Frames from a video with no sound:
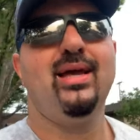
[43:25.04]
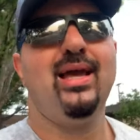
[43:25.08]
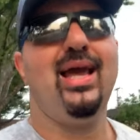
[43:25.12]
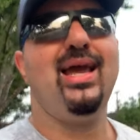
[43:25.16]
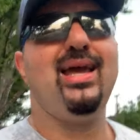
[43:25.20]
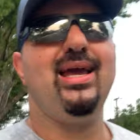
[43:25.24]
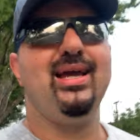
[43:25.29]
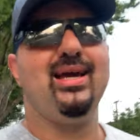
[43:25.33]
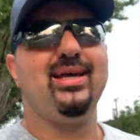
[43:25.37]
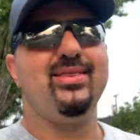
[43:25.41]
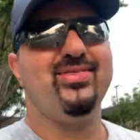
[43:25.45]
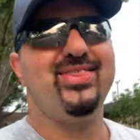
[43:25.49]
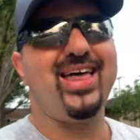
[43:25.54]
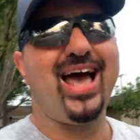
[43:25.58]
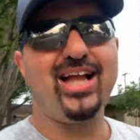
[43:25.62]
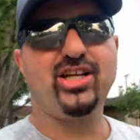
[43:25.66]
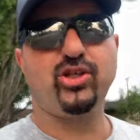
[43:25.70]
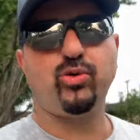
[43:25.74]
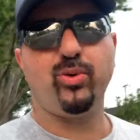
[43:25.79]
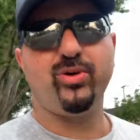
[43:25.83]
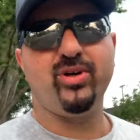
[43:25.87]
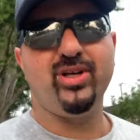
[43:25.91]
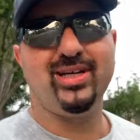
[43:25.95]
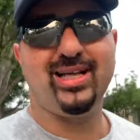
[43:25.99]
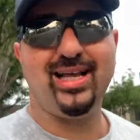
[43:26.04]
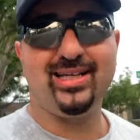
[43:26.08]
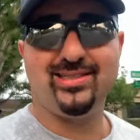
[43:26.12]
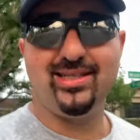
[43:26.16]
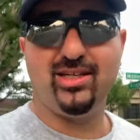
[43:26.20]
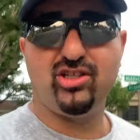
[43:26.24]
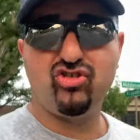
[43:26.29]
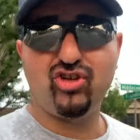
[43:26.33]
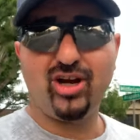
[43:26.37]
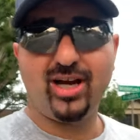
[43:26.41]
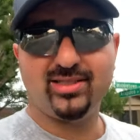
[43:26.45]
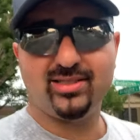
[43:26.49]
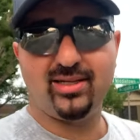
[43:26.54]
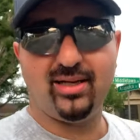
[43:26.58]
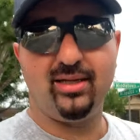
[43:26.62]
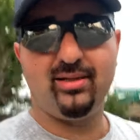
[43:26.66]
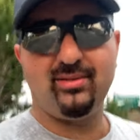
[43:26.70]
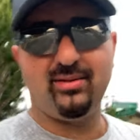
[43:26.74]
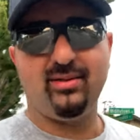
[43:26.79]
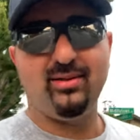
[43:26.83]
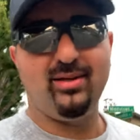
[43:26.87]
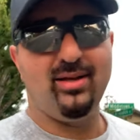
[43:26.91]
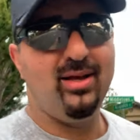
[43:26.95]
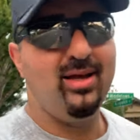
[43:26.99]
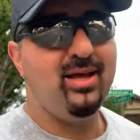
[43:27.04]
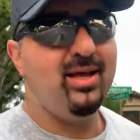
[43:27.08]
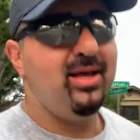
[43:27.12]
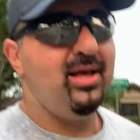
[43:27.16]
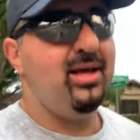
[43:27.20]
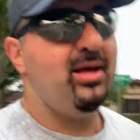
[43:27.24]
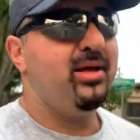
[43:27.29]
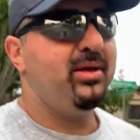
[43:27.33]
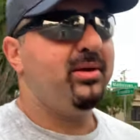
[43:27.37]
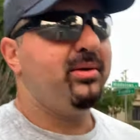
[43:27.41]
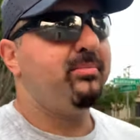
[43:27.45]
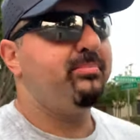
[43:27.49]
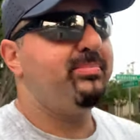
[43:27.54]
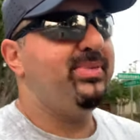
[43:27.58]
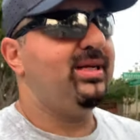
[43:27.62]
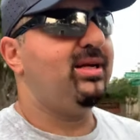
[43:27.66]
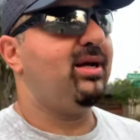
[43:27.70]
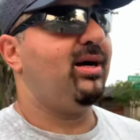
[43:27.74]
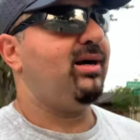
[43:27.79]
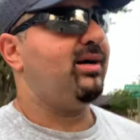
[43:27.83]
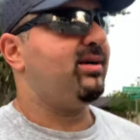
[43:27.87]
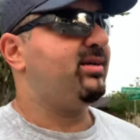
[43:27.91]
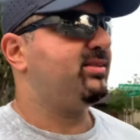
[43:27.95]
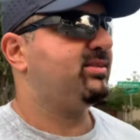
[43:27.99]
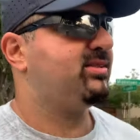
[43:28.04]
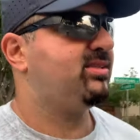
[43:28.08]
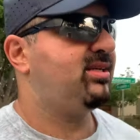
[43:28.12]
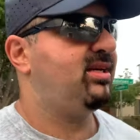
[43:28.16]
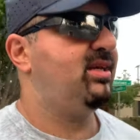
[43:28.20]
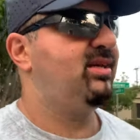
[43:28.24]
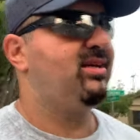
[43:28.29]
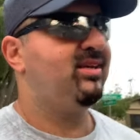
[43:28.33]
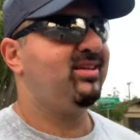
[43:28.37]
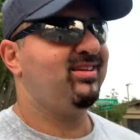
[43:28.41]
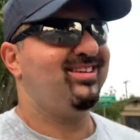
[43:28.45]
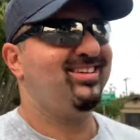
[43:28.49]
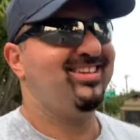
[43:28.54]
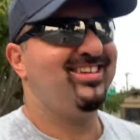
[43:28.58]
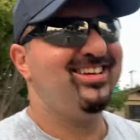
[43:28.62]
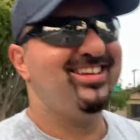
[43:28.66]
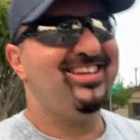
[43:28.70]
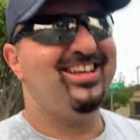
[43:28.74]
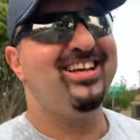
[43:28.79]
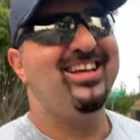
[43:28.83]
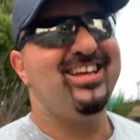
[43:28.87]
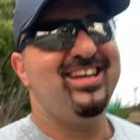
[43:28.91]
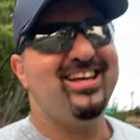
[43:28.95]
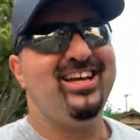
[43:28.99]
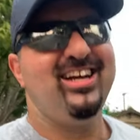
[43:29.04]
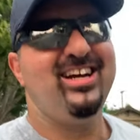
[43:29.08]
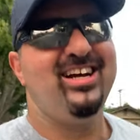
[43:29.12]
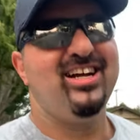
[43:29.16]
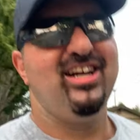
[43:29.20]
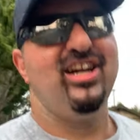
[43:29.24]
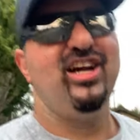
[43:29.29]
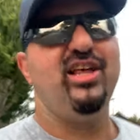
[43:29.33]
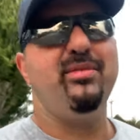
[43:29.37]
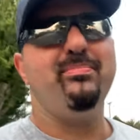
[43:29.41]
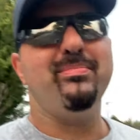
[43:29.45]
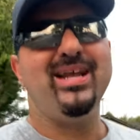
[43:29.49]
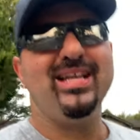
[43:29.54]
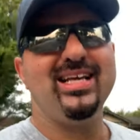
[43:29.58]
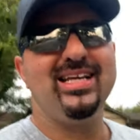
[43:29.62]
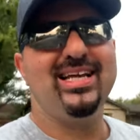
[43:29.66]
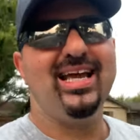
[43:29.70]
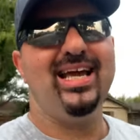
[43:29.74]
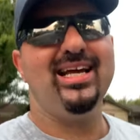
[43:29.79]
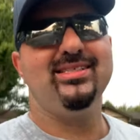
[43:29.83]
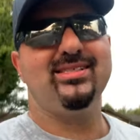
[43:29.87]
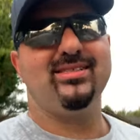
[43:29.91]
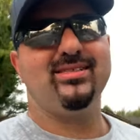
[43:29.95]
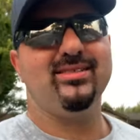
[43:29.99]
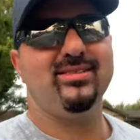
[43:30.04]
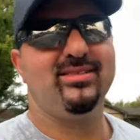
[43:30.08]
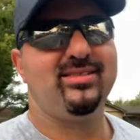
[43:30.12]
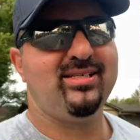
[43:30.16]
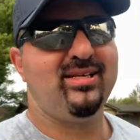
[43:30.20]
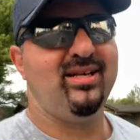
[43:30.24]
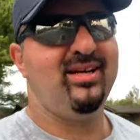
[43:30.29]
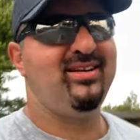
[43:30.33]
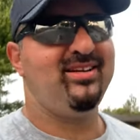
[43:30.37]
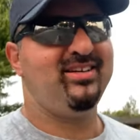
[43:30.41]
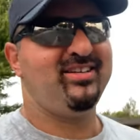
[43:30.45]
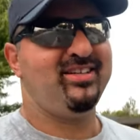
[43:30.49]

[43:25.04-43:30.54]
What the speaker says: And that's where it gets interesting, because in many cases,